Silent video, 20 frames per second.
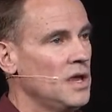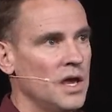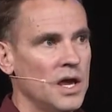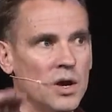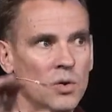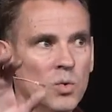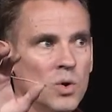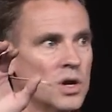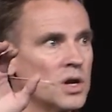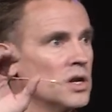
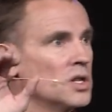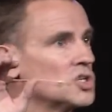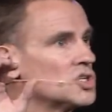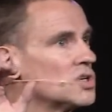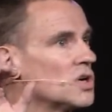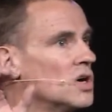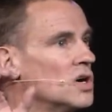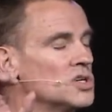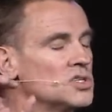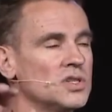And we're going to
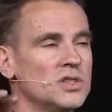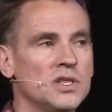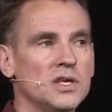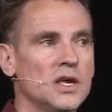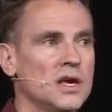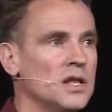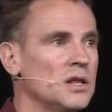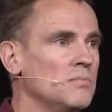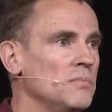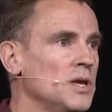charge at
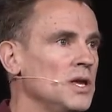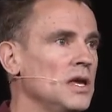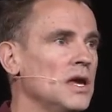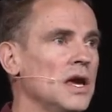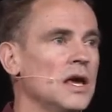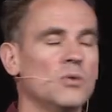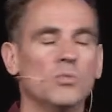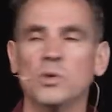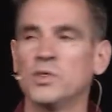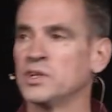the enemy,
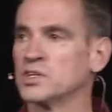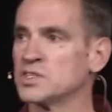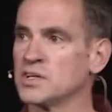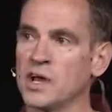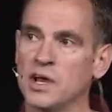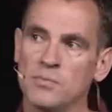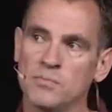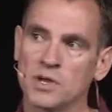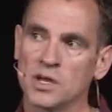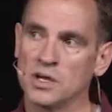and when the
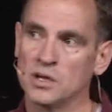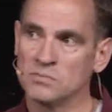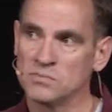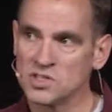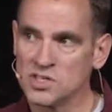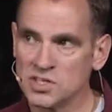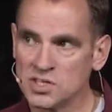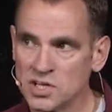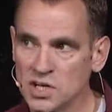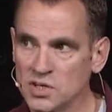time comes,
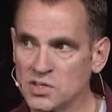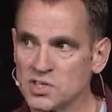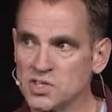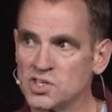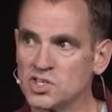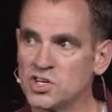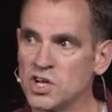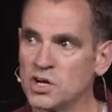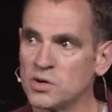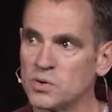he tells his
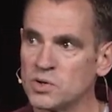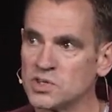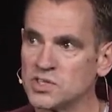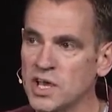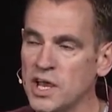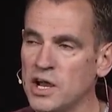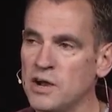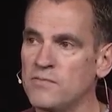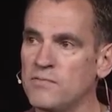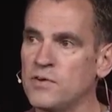generals,
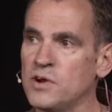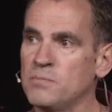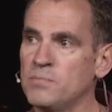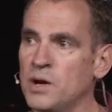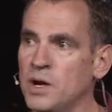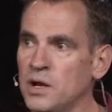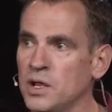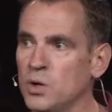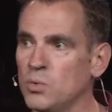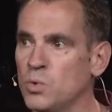
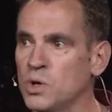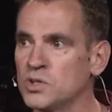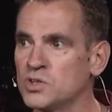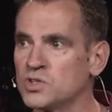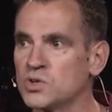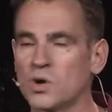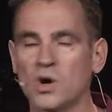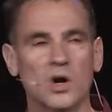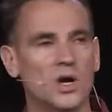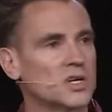everybody
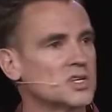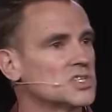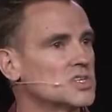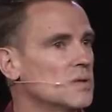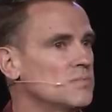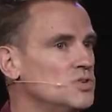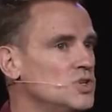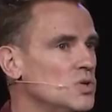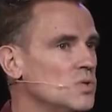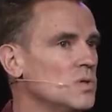withdraw
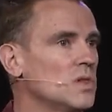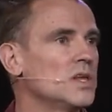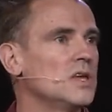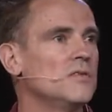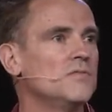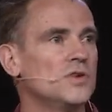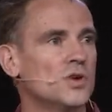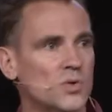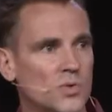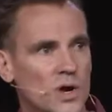except you
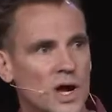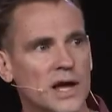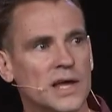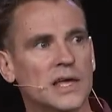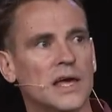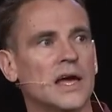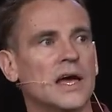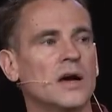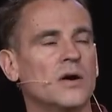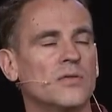leave
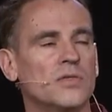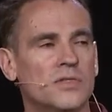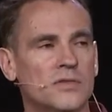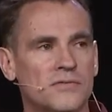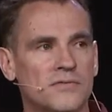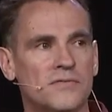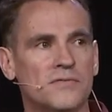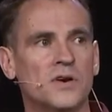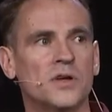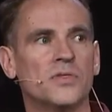Uriah out in the
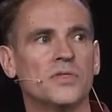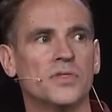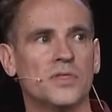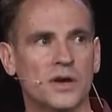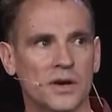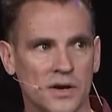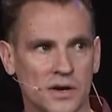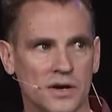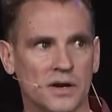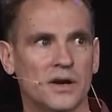front
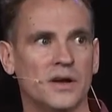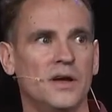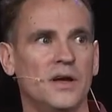there.